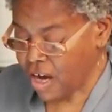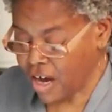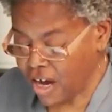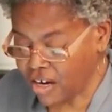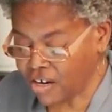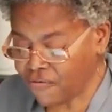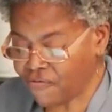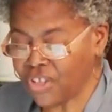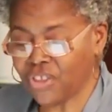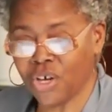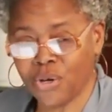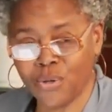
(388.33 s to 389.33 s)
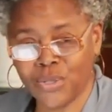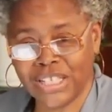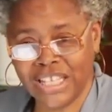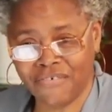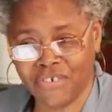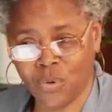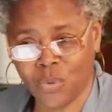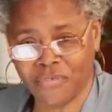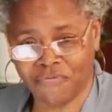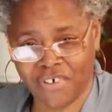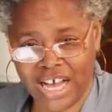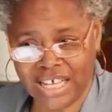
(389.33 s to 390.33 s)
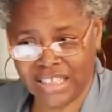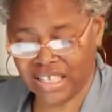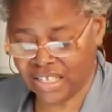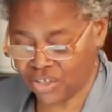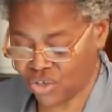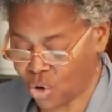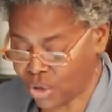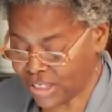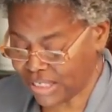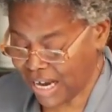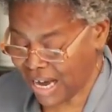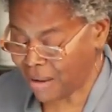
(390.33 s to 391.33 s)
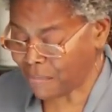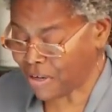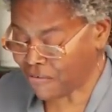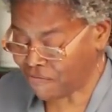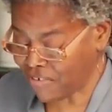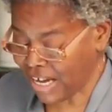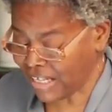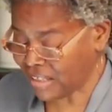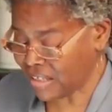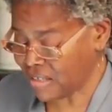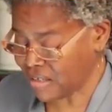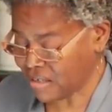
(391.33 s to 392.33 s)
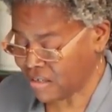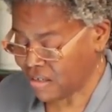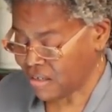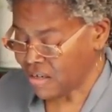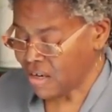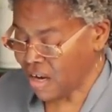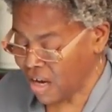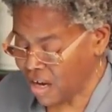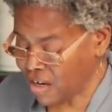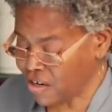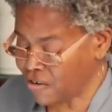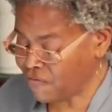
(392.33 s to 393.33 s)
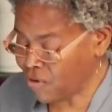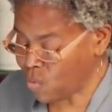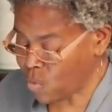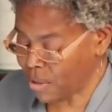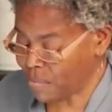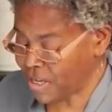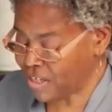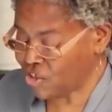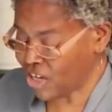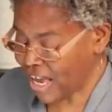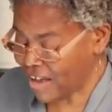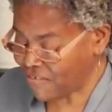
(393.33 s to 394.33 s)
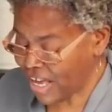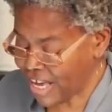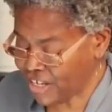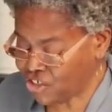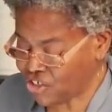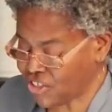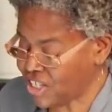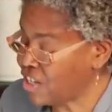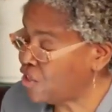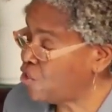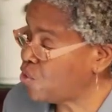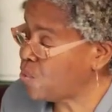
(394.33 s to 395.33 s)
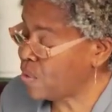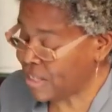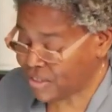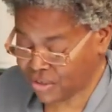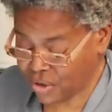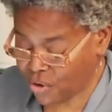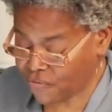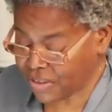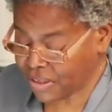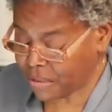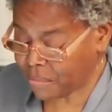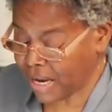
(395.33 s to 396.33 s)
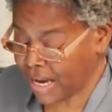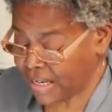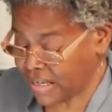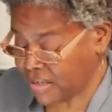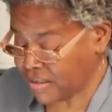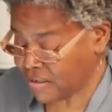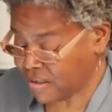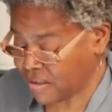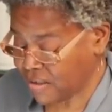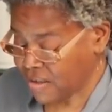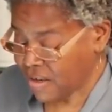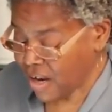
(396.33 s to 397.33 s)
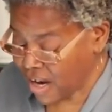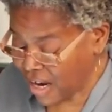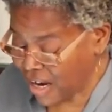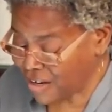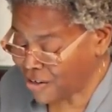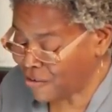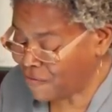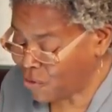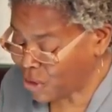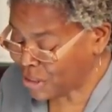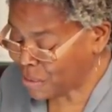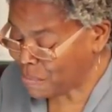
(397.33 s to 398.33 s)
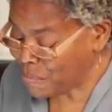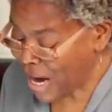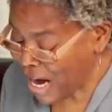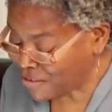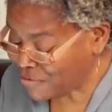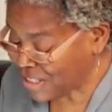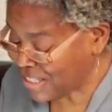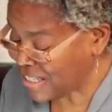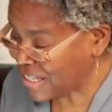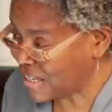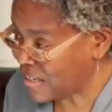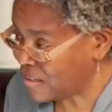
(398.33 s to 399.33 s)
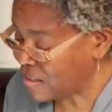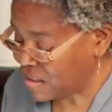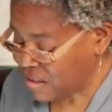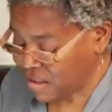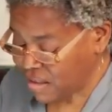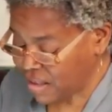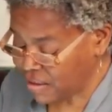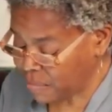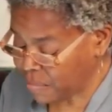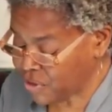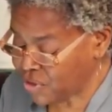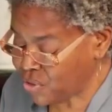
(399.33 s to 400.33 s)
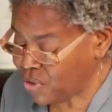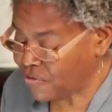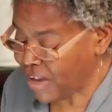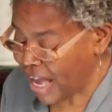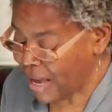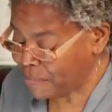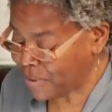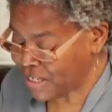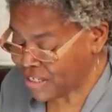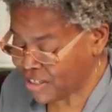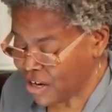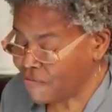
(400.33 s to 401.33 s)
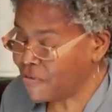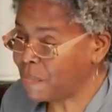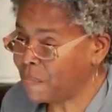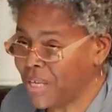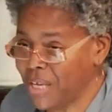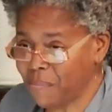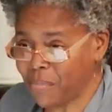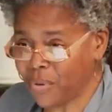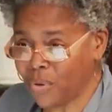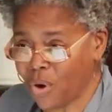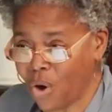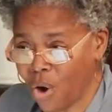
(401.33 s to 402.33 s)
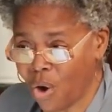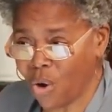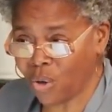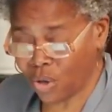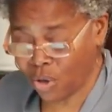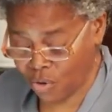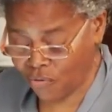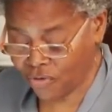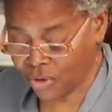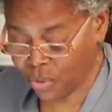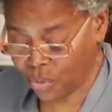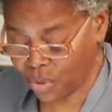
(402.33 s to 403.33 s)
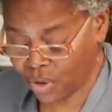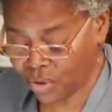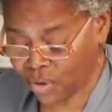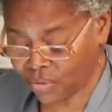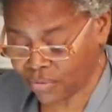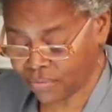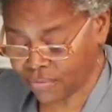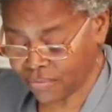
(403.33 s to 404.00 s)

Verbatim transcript: a hunger for those living with violence on top of violence, a hunger for women to have agency and choice over their bodies, a hunger for democracy and the pursuit of happiness for people all over the world.